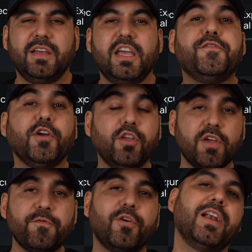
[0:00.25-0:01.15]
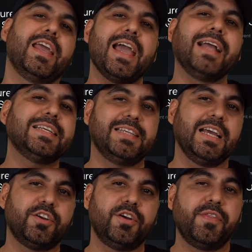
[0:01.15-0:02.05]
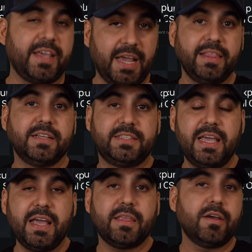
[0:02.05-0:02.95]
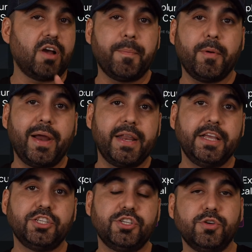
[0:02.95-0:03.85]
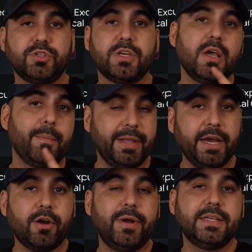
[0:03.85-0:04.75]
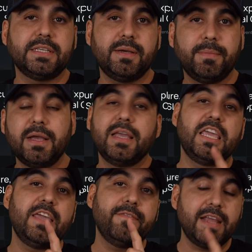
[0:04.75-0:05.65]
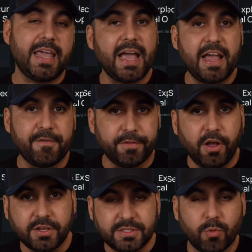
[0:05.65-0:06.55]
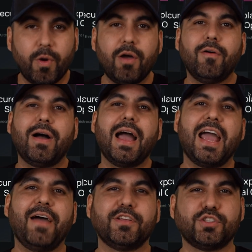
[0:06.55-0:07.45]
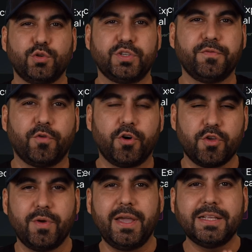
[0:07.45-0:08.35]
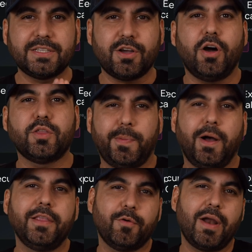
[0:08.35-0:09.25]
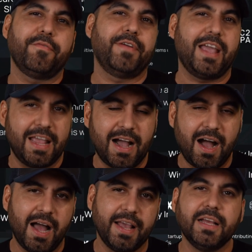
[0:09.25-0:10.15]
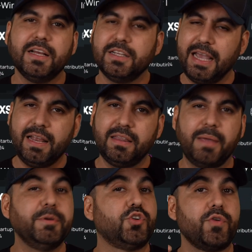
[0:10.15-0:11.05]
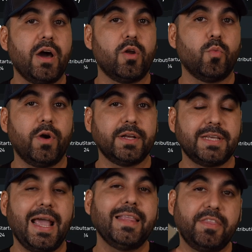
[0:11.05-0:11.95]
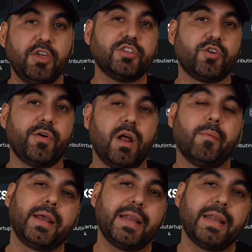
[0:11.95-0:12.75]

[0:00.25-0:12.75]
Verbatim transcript: If you're looking for an A I detector that can detect copyright issues, plagiarism, even A I flaws, well, I have the solution for you. It's called Polygraf A I. And let me show you how it works and the deal that's going on right